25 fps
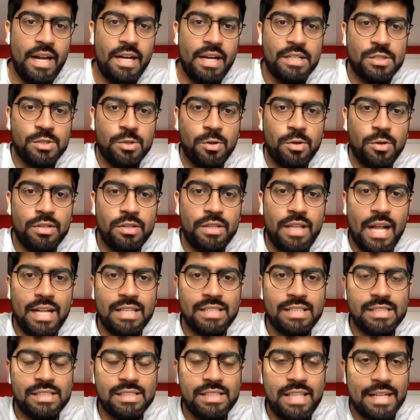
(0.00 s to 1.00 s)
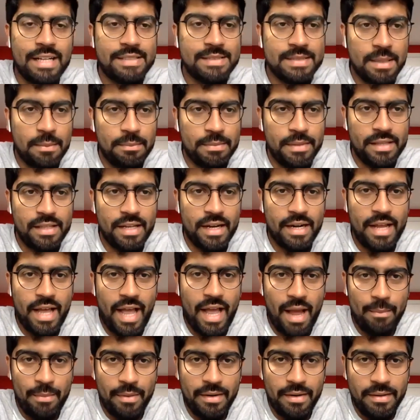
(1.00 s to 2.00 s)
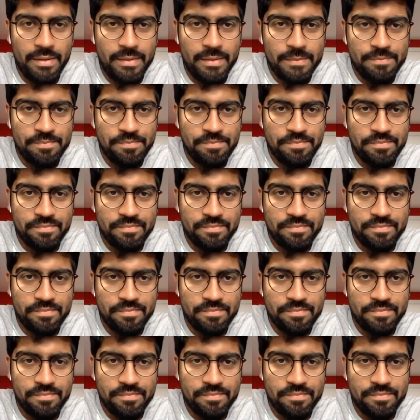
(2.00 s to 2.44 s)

Right. So that's something that happened,